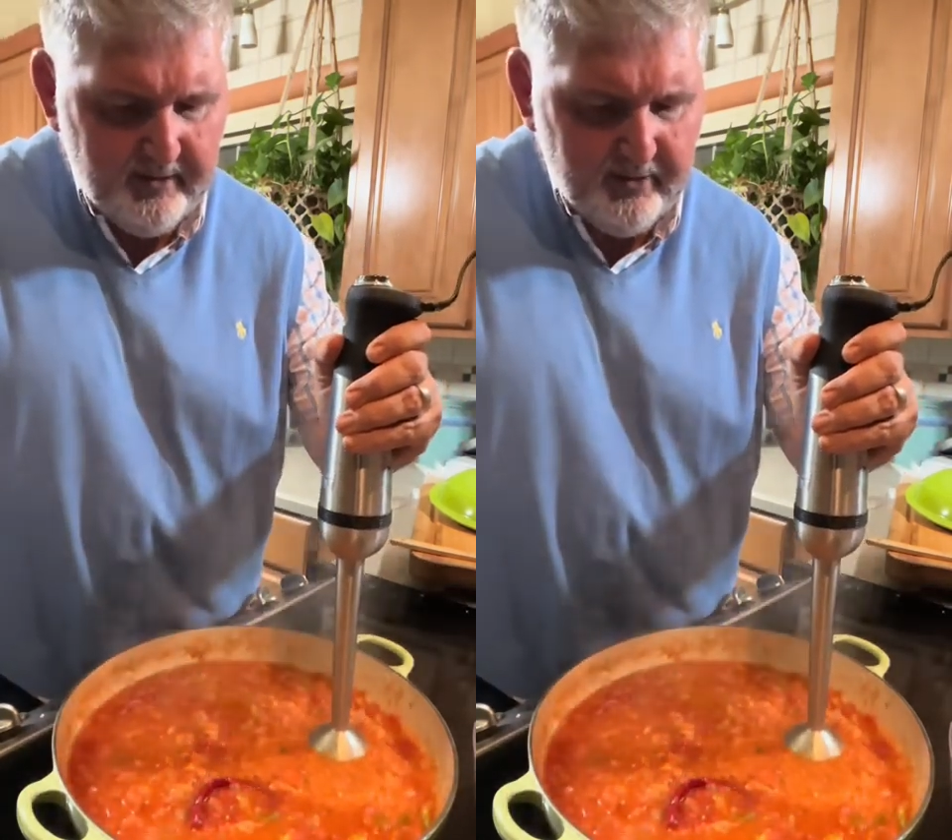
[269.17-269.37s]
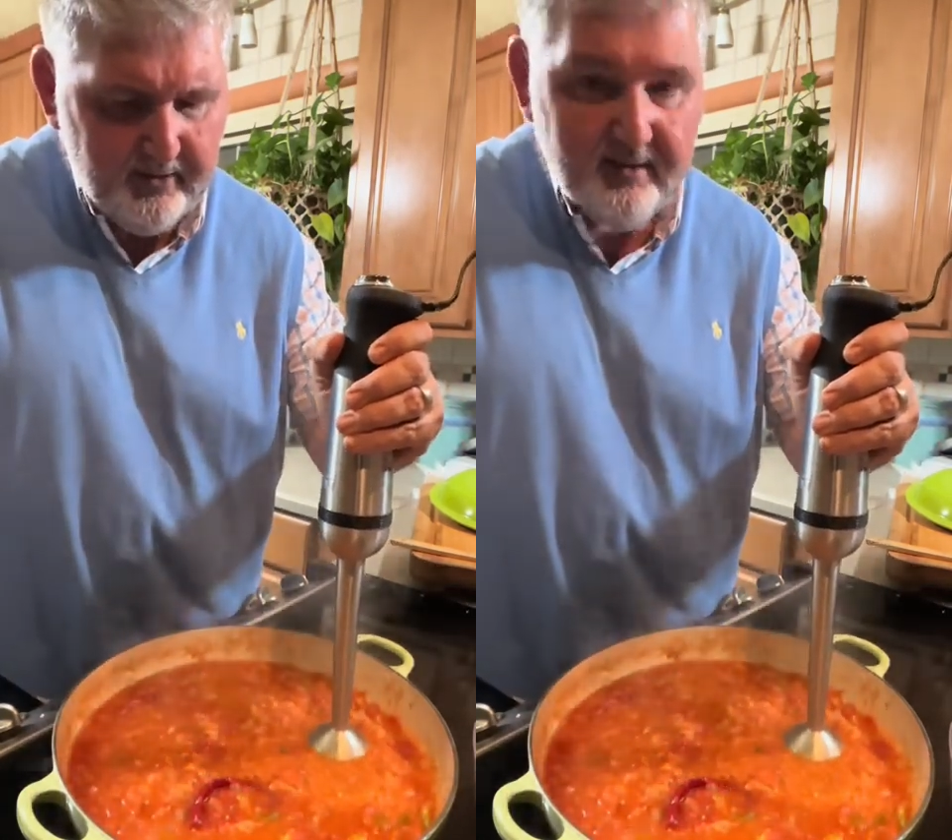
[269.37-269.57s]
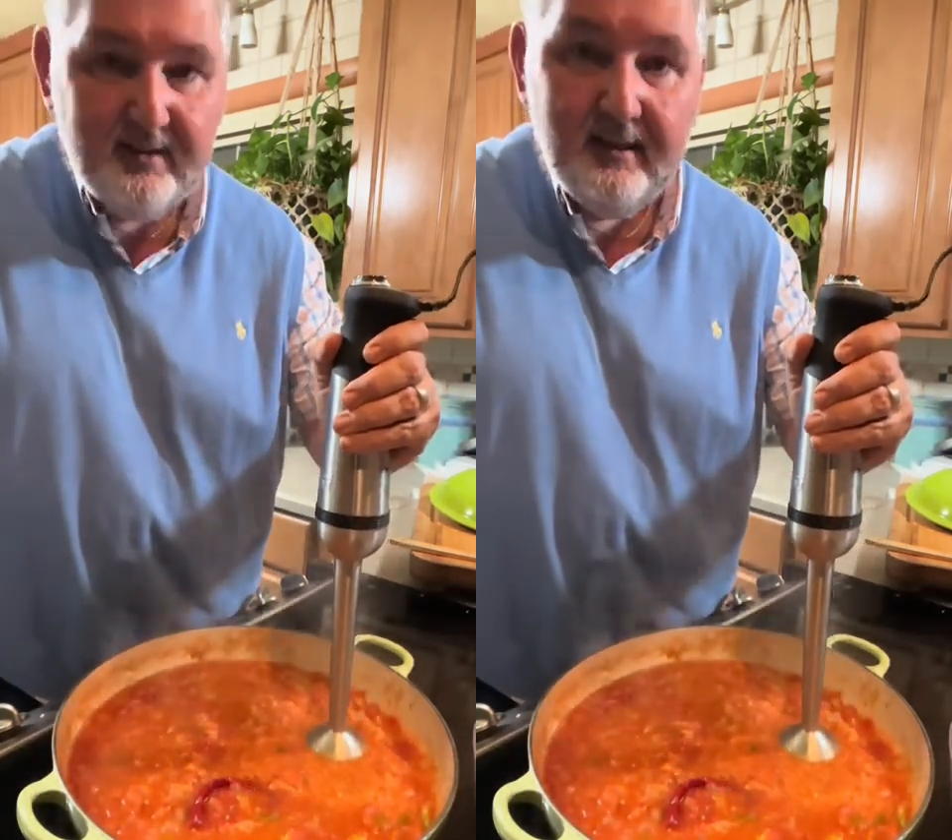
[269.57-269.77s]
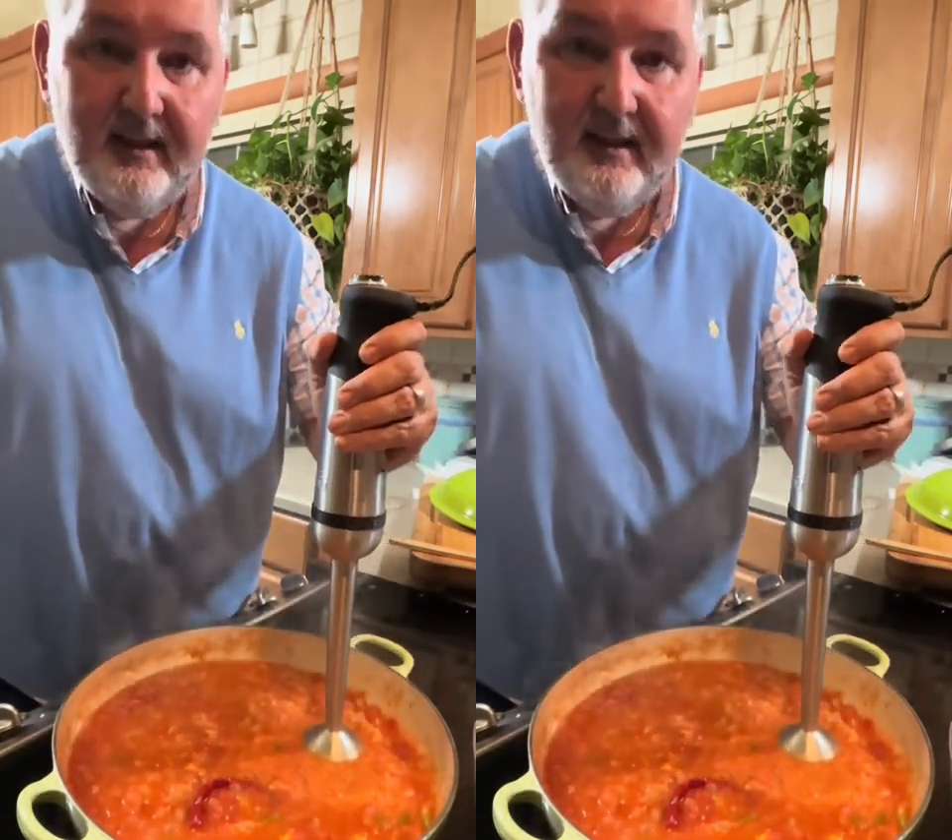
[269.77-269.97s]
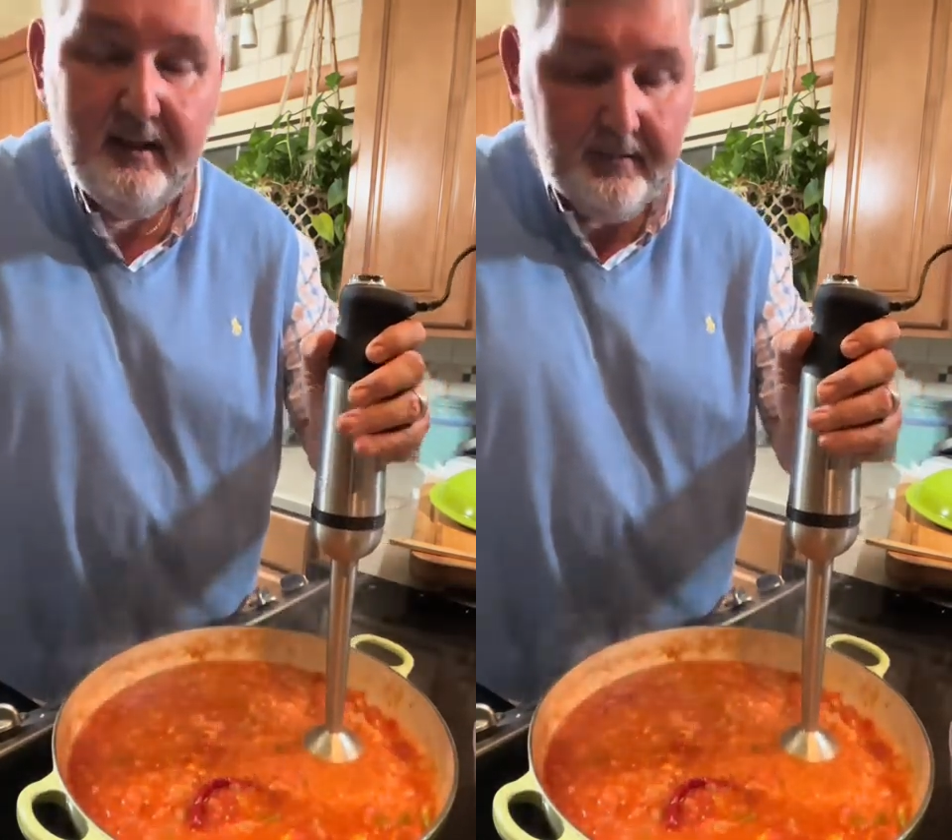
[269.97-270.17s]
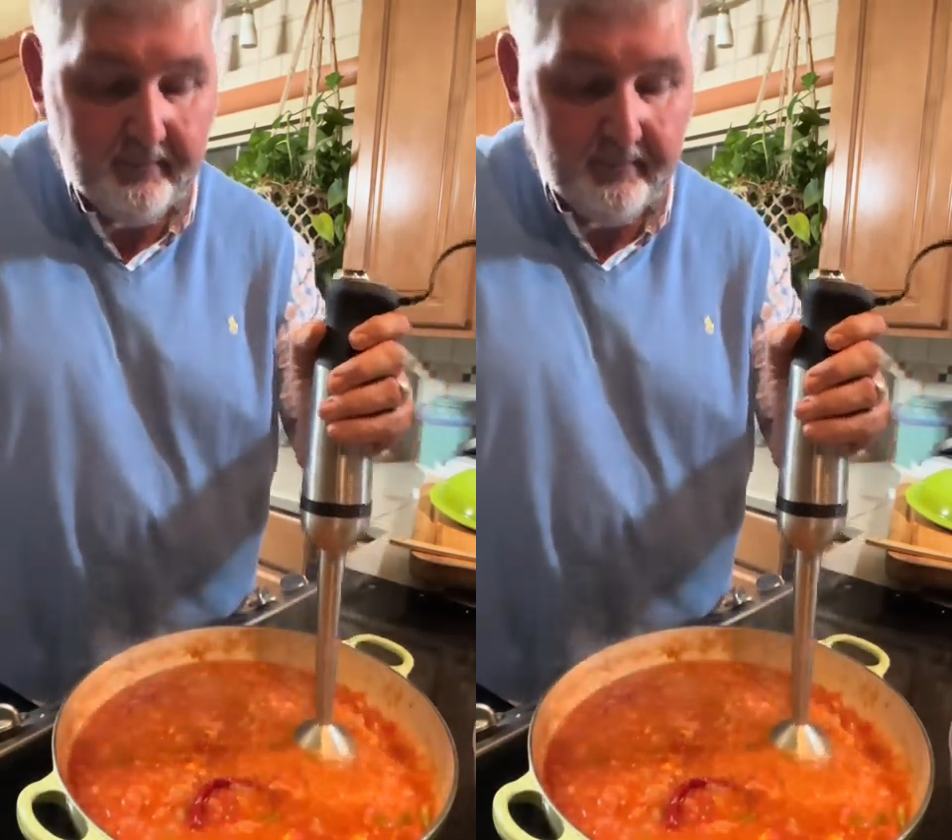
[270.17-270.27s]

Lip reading: See,